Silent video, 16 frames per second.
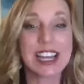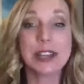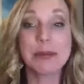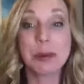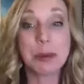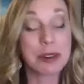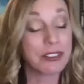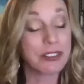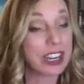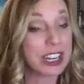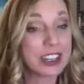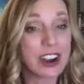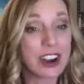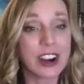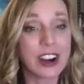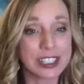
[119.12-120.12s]
I am a
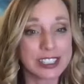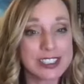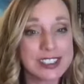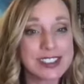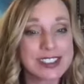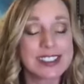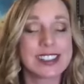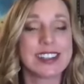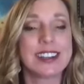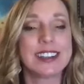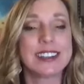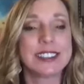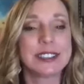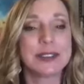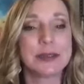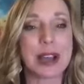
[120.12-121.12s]
prophetic artist.
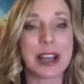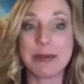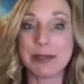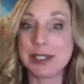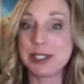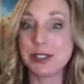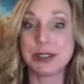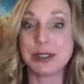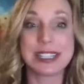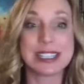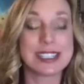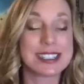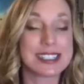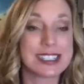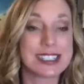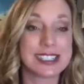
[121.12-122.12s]
I've been doing
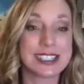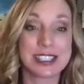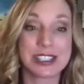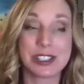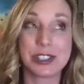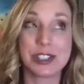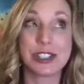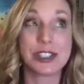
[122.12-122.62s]
it since